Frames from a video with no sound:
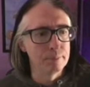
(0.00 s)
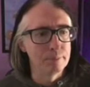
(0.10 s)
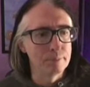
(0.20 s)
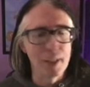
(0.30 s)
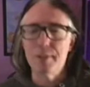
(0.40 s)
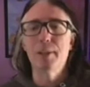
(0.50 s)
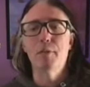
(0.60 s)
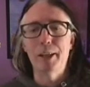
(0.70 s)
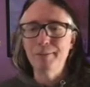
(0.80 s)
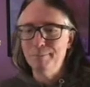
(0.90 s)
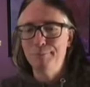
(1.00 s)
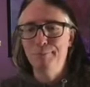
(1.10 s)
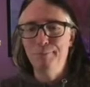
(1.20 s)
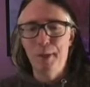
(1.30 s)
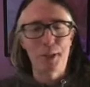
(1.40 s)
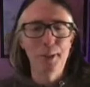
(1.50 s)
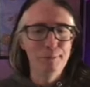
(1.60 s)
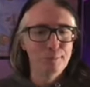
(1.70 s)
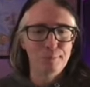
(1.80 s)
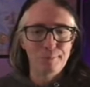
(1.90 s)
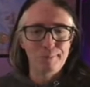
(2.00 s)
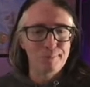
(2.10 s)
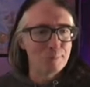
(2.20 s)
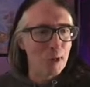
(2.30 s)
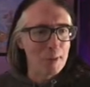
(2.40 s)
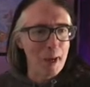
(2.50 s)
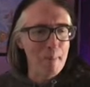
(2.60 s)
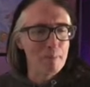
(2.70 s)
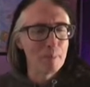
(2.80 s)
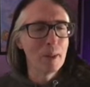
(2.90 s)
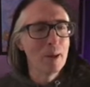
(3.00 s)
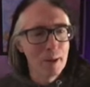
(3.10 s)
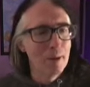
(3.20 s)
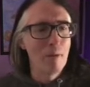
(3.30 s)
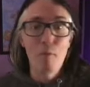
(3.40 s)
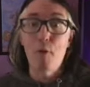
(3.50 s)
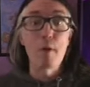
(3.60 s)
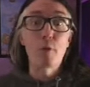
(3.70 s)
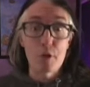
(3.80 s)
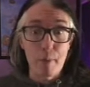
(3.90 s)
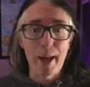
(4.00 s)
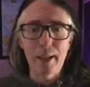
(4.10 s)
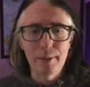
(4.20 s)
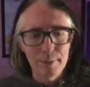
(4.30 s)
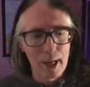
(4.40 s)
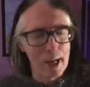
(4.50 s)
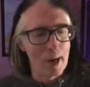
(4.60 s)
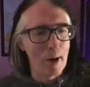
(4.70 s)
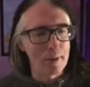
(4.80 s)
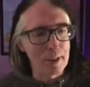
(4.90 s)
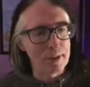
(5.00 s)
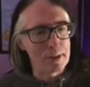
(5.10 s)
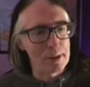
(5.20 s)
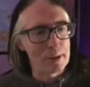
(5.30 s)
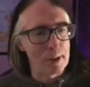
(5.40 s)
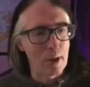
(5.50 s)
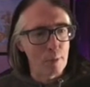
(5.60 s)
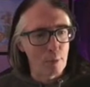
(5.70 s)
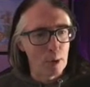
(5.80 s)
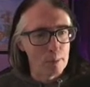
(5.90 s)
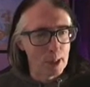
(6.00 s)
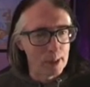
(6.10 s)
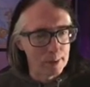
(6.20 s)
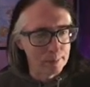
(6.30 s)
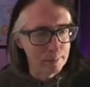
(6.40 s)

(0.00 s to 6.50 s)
There's a lovely picture right there. Very, very dramatic. I think this is from